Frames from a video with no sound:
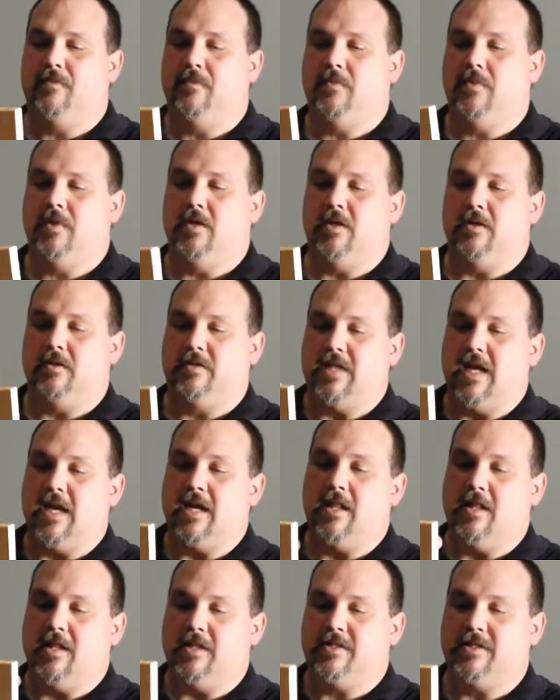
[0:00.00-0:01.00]
The
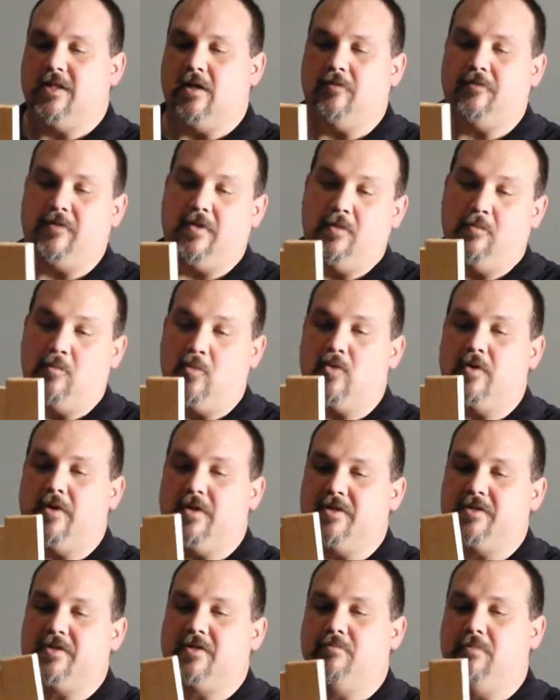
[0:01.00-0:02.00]
tenon itself in the
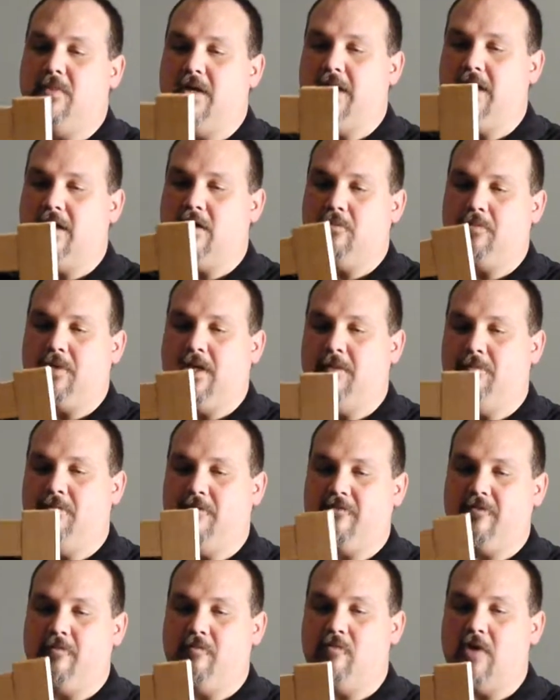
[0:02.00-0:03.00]
mortise might help keep it
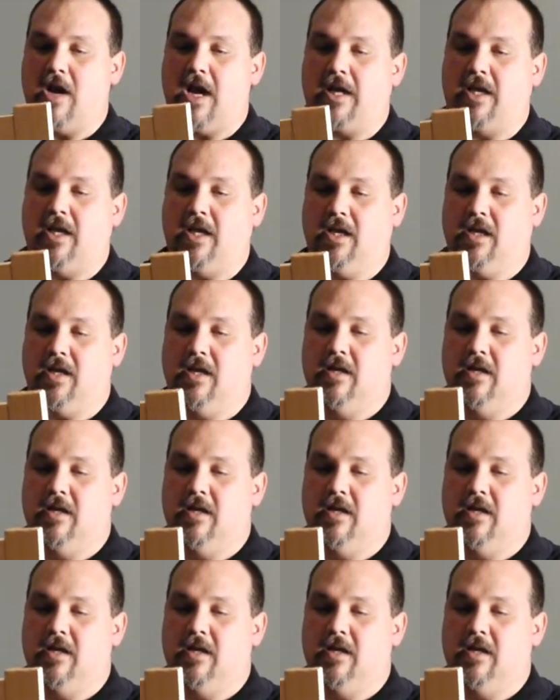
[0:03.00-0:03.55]
from racking